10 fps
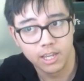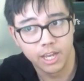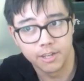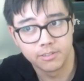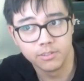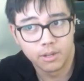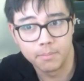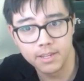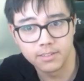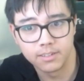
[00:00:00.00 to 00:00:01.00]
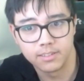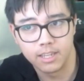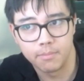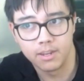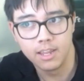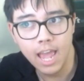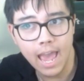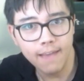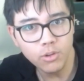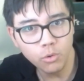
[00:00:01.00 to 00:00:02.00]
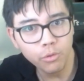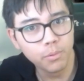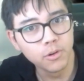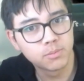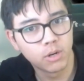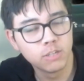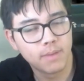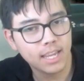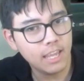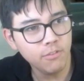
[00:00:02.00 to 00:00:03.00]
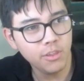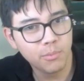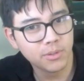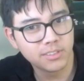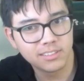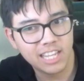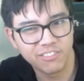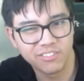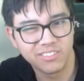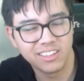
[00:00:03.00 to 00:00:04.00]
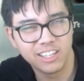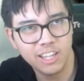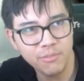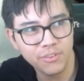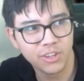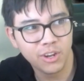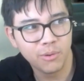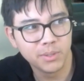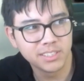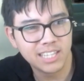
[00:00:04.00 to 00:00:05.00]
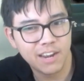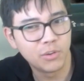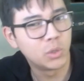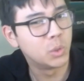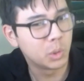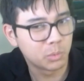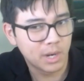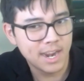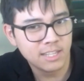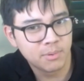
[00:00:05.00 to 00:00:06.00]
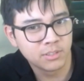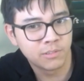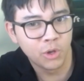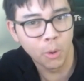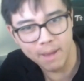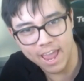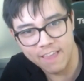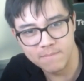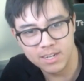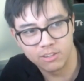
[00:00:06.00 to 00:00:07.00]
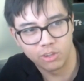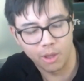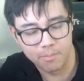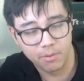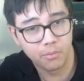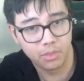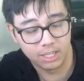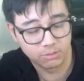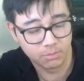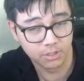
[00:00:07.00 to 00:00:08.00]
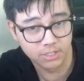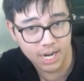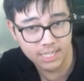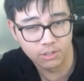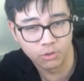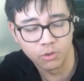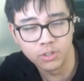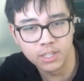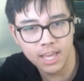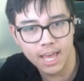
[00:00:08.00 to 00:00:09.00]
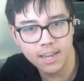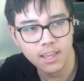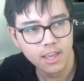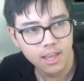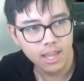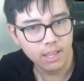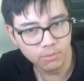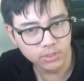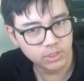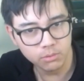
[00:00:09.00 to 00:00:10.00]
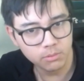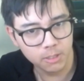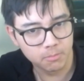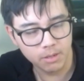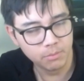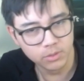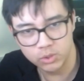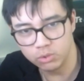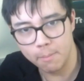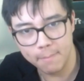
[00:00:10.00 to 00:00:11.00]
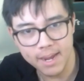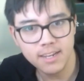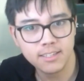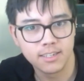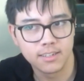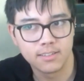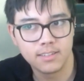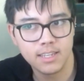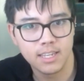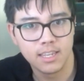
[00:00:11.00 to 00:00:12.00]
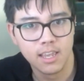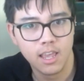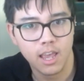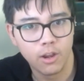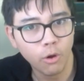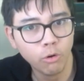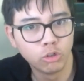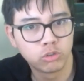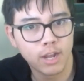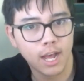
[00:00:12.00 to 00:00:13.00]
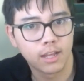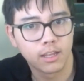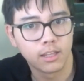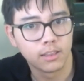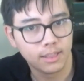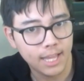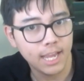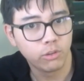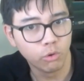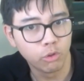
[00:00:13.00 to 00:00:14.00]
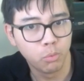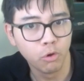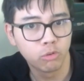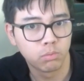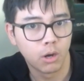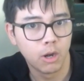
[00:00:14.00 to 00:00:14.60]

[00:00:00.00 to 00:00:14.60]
so amazing to see. I mean, having North Wilkesboro back, even though it wasn't that of a good race because of the old pavement and the probably what the tires that Goodyear had, it was still amazing to see an old track like North Wilkesboro